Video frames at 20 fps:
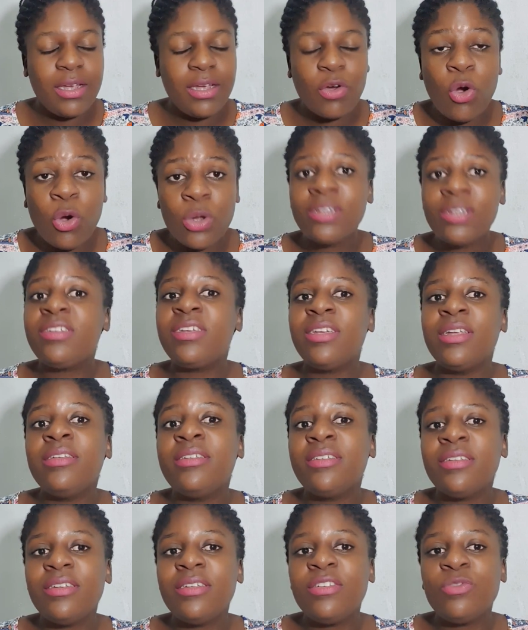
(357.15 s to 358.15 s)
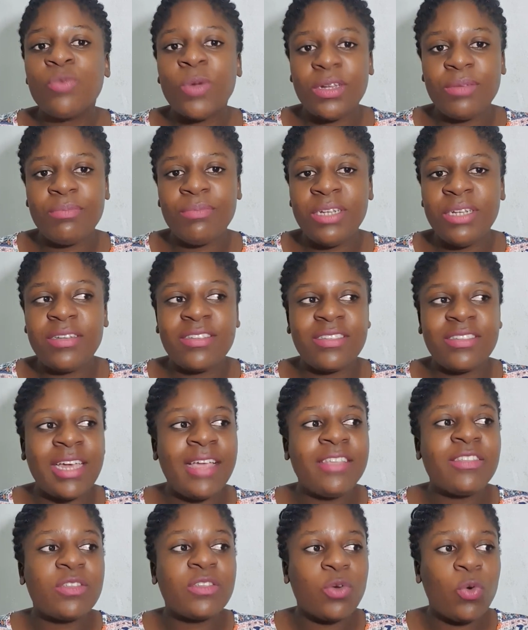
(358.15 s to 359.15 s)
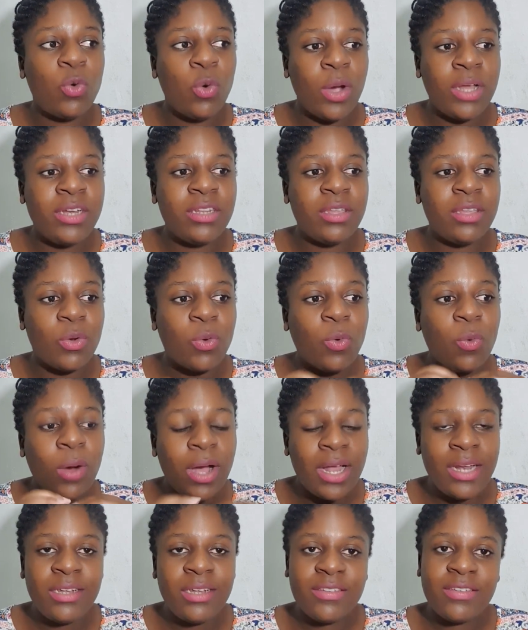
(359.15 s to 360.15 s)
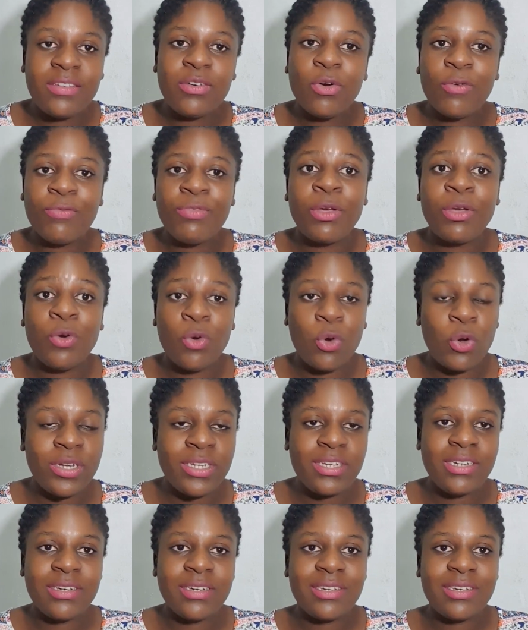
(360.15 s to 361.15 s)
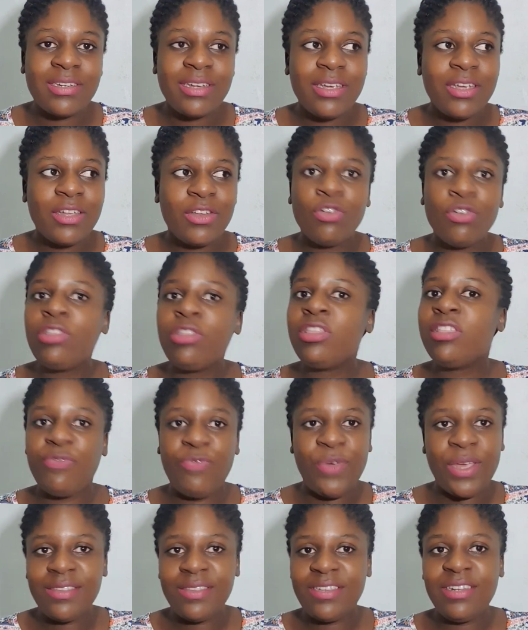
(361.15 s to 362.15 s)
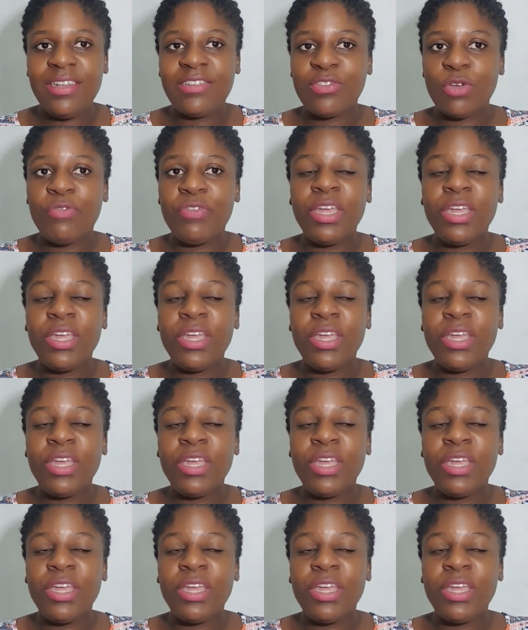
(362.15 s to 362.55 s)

Content is what matters, guys. The quality of the content, not the fanciness of it.